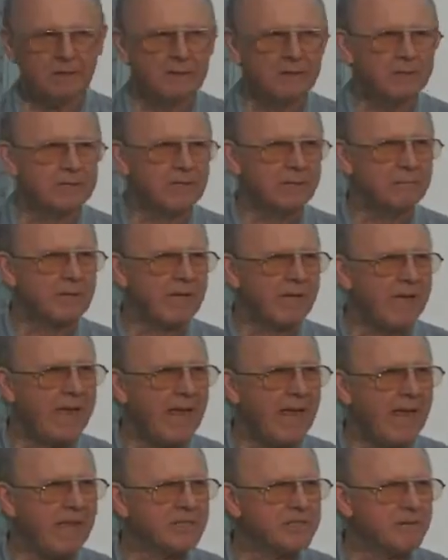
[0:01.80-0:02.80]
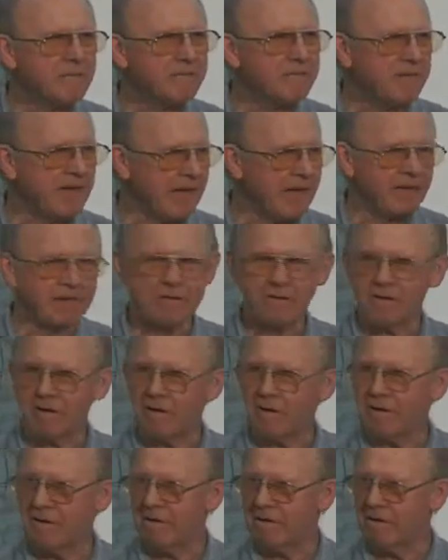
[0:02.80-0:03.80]
Seems like hands and feet
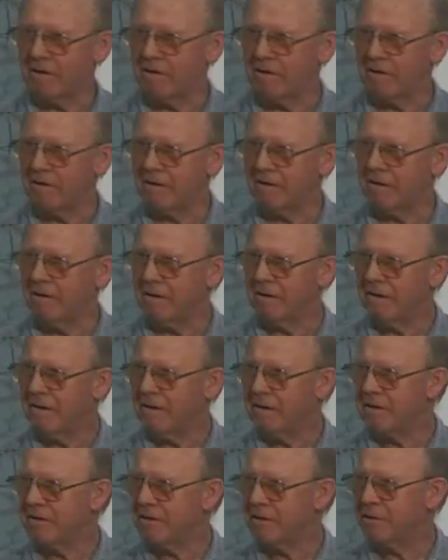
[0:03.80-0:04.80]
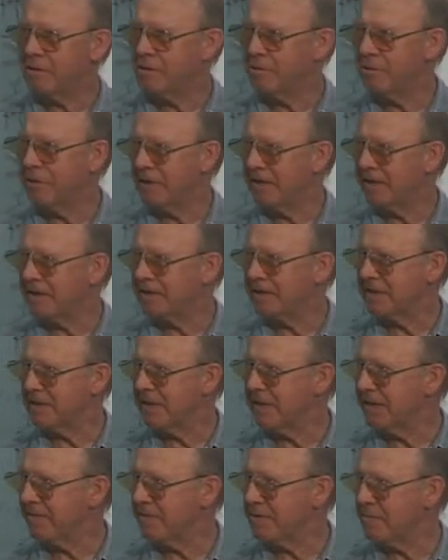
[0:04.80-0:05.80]
are the two things that
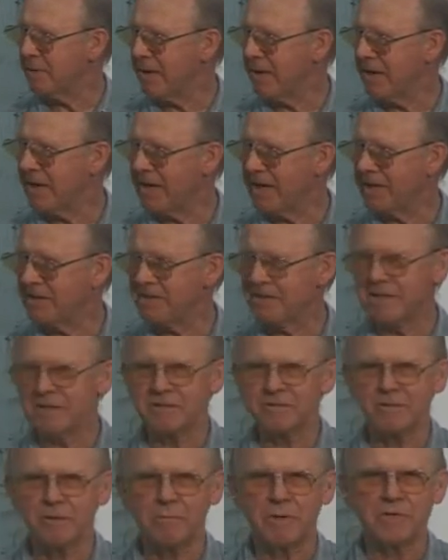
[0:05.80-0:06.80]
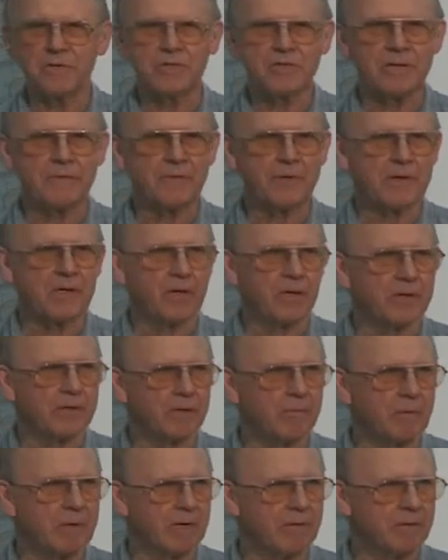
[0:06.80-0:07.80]
everybody has so much difficulty
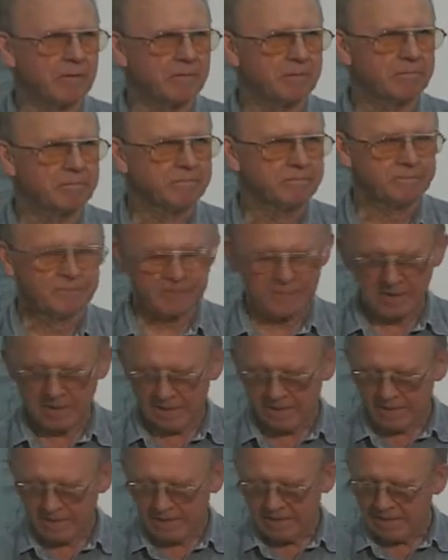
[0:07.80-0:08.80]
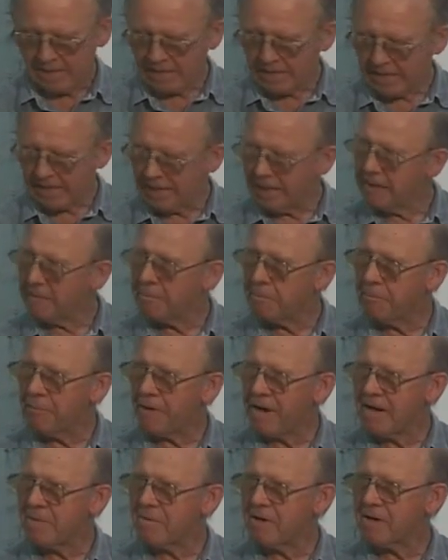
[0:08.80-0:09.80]
with. And
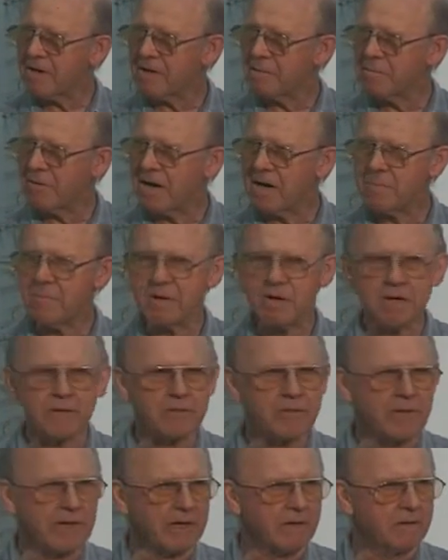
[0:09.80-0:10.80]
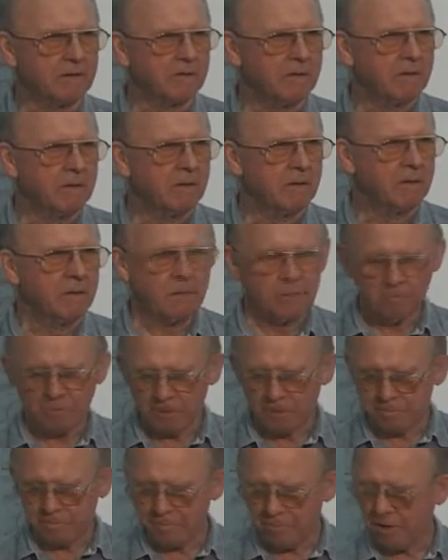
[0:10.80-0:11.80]
primary, the primary thing
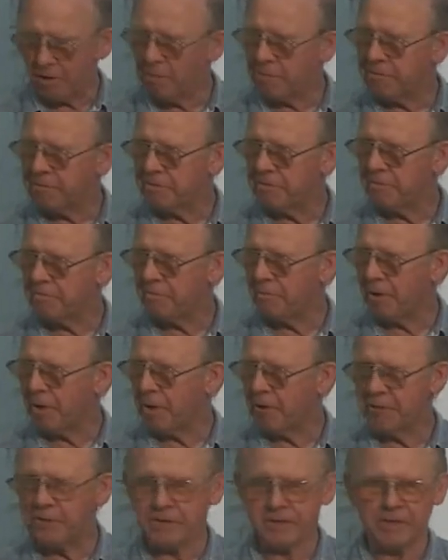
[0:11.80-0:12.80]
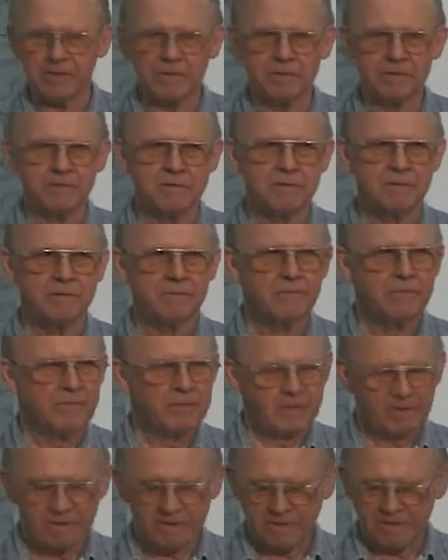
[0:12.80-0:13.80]
with both both is
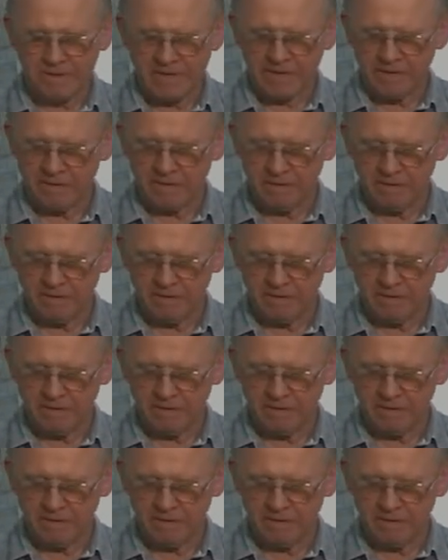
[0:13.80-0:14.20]
that